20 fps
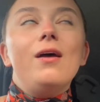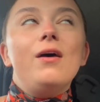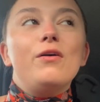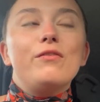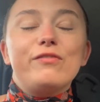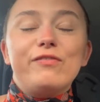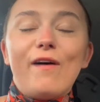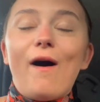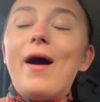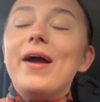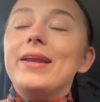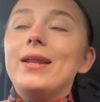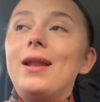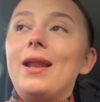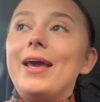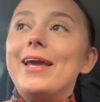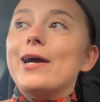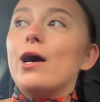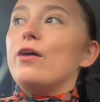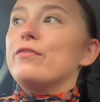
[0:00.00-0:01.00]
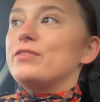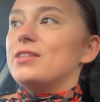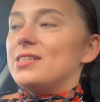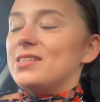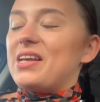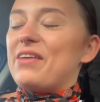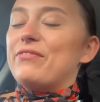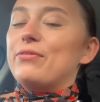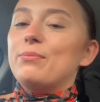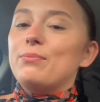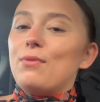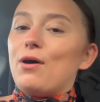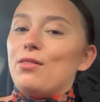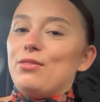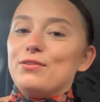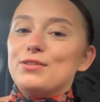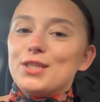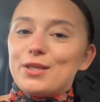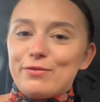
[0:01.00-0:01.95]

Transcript: finally, after 7 months